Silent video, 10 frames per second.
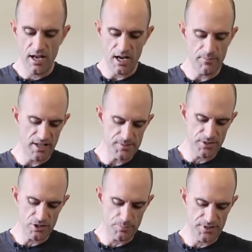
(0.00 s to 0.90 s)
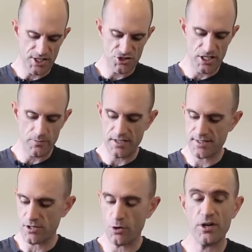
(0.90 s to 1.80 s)
And it's pretty good protection anyway.
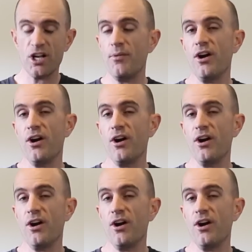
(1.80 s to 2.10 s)
So when I got